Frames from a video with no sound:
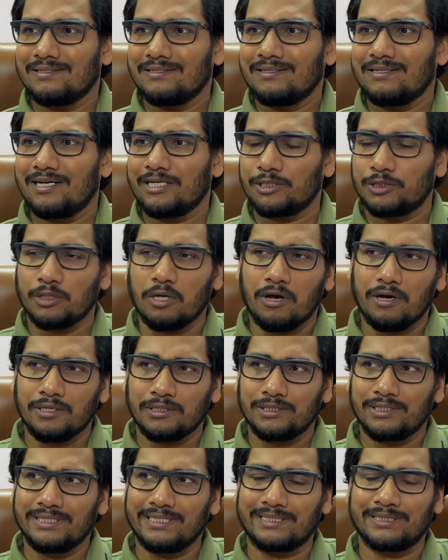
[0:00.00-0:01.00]
a
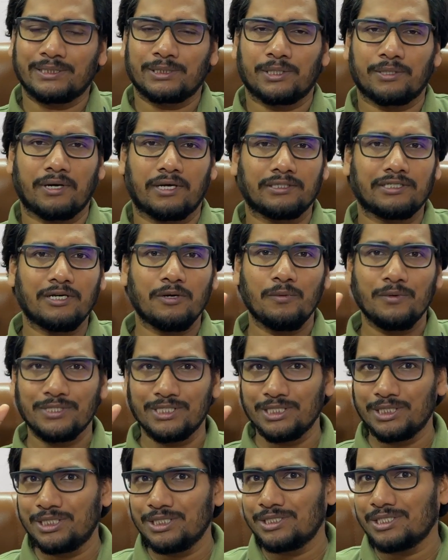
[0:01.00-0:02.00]
short text rather, which
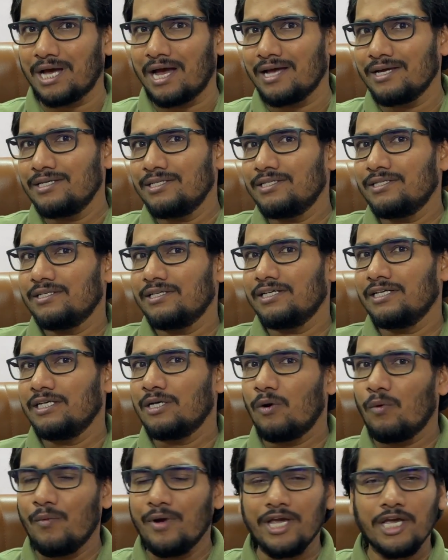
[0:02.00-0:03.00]
is designed in
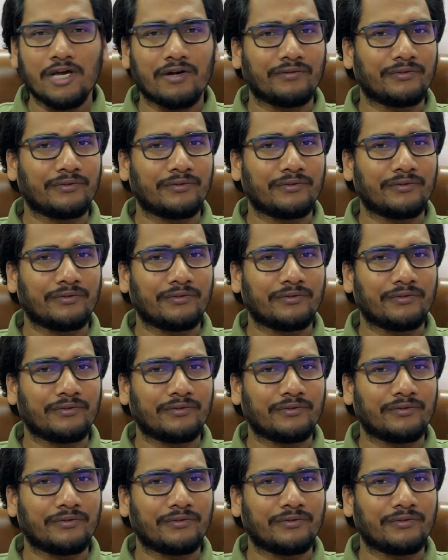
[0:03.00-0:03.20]
a way of